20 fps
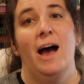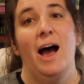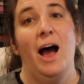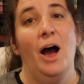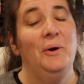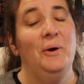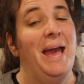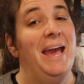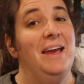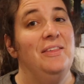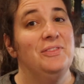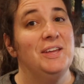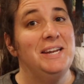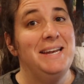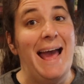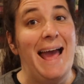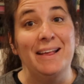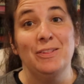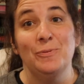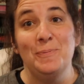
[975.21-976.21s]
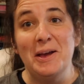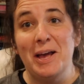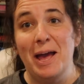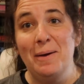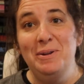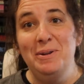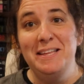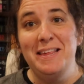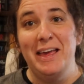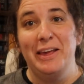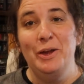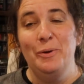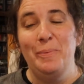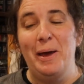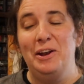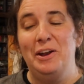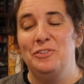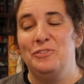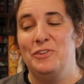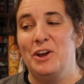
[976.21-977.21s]
Okay, the next book I'm going to tell you
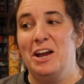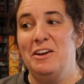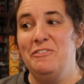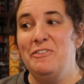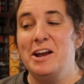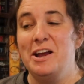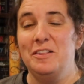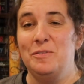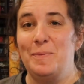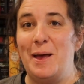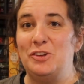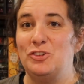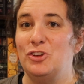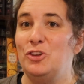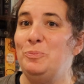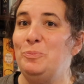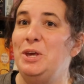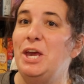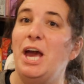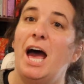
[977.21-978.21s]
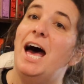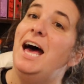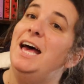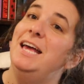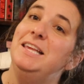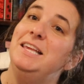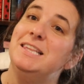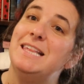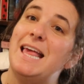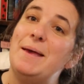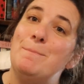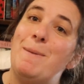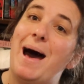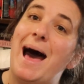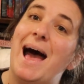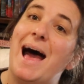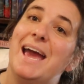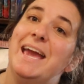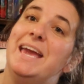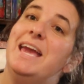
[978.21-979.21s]
about is very, very special because
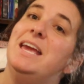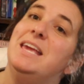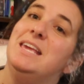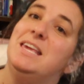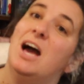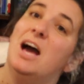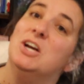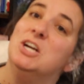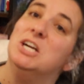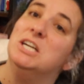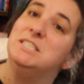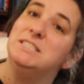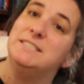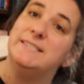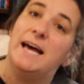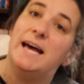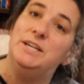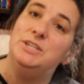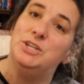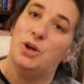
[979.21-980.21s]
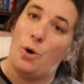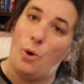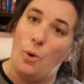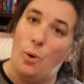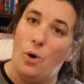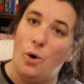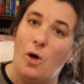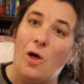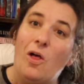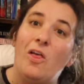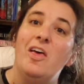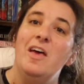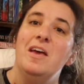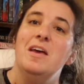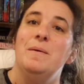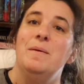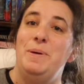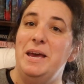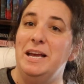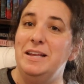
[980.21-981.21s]
my younger son, Cole,
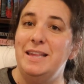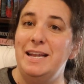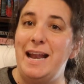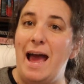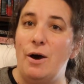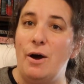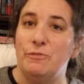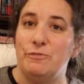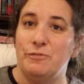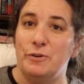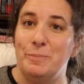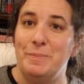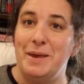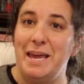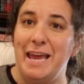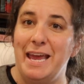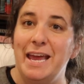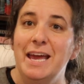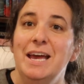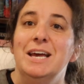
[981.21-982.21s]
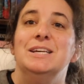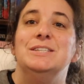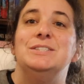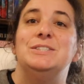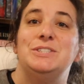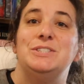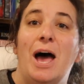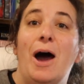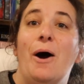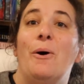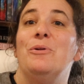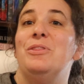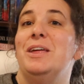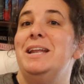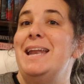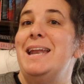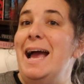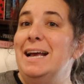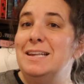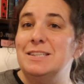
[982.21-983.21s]
picked it out for me. So the
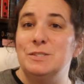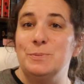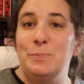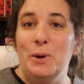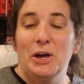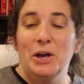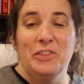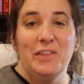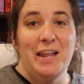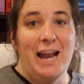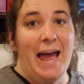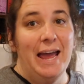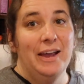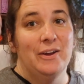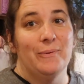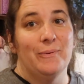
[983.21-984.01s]
next book that I